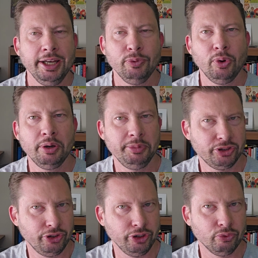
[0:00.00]
And you want to
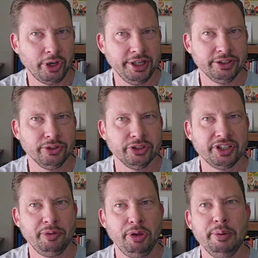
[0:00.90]
make sure you're writing to
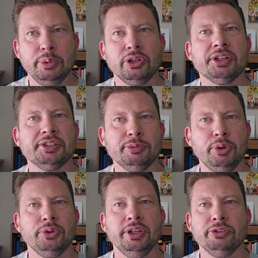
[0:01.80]
the same people because
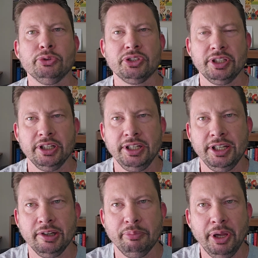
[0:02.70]
they're both interested
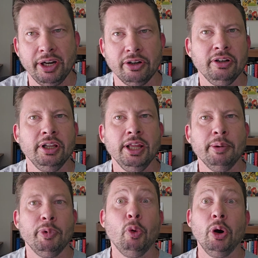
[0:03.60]
in eating better,
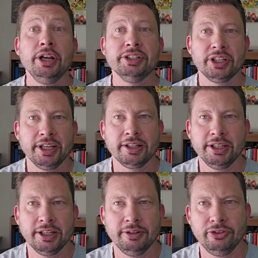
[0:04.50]
but one is
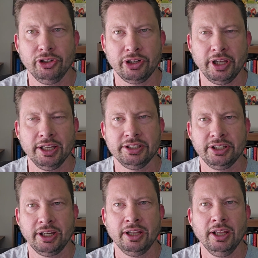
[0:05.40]
likely going to look
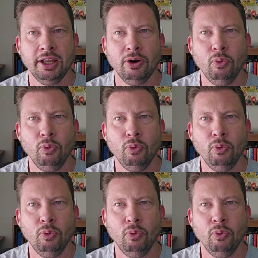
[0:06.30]
at a